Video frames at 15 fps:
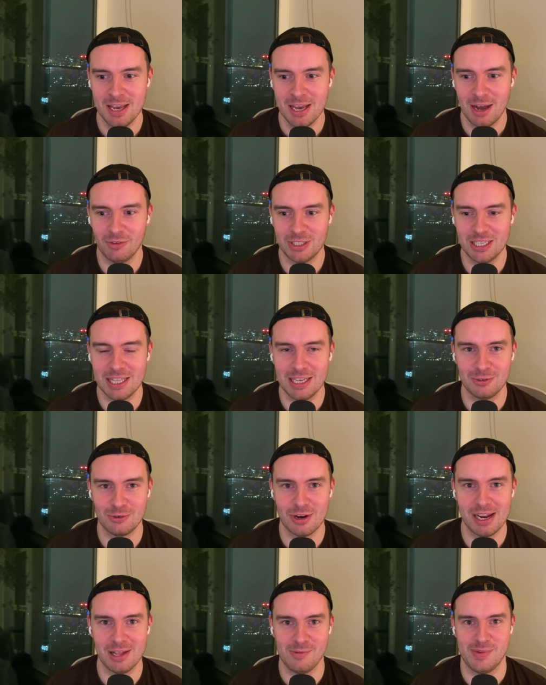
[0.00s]
obviously these are
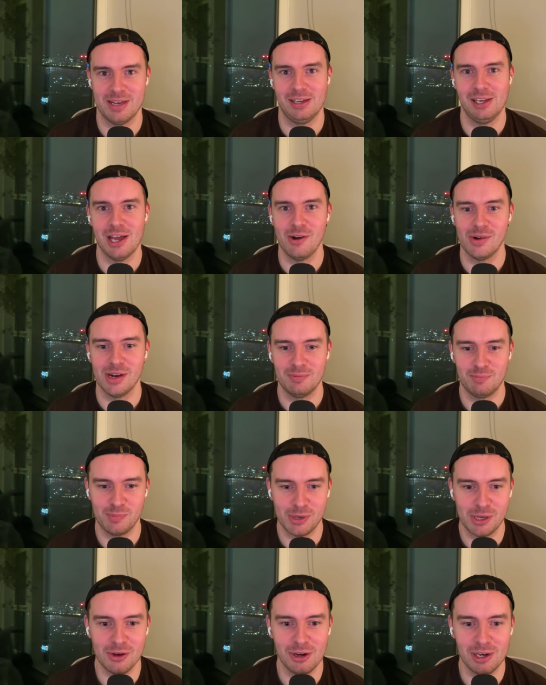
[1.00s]
a little bit lower
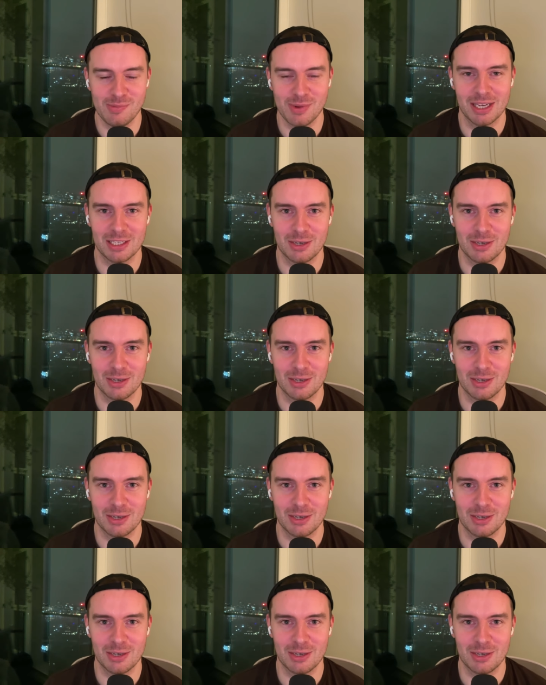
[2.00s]
purely because